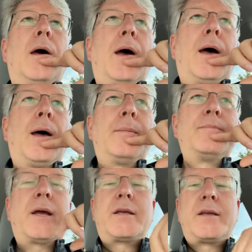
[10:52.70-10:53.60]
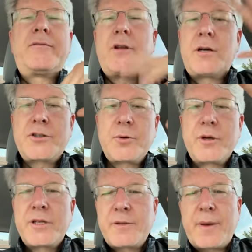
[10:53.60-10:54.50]
Um, I could give long
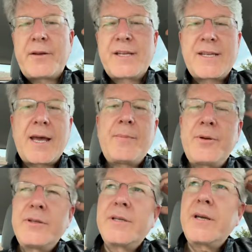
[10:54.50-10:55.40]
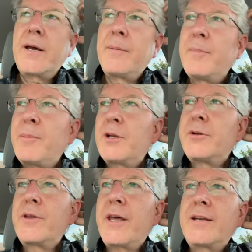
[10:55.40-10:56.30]
stories about examples. Um, maybe I'll
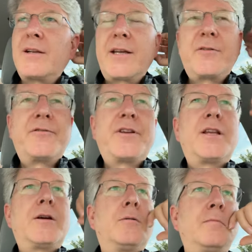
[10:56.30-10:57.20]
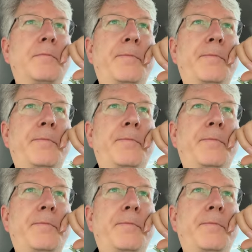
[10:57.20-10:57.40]
do that in a later video.